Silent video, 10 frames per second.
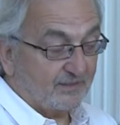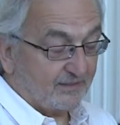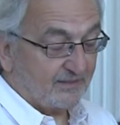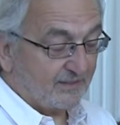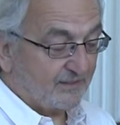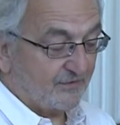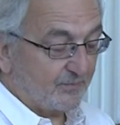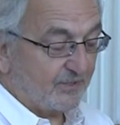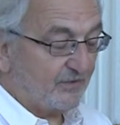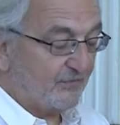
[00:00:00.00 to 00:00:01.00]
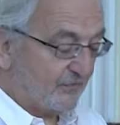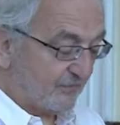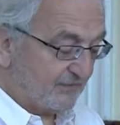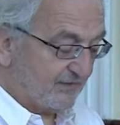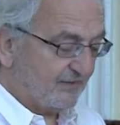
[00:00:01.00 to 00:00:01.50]
again, is because
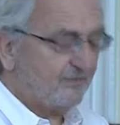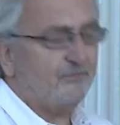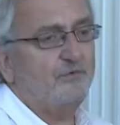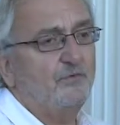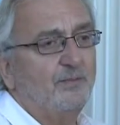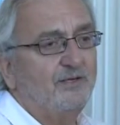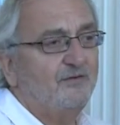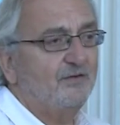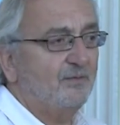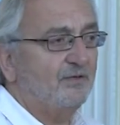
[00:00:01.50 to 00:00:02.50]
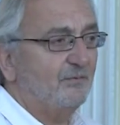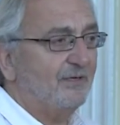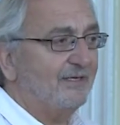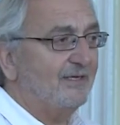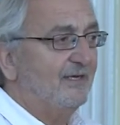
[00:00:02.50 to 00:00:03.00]
of the indivisibility
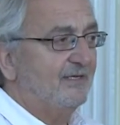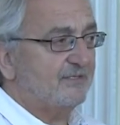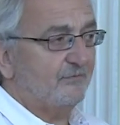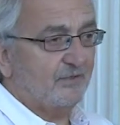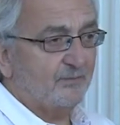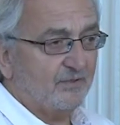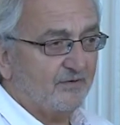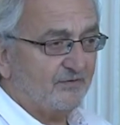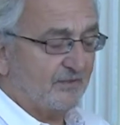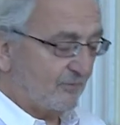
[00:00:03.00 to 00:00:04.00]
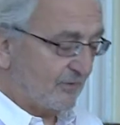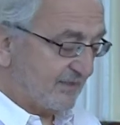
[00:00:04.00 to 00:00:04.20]
between civil and political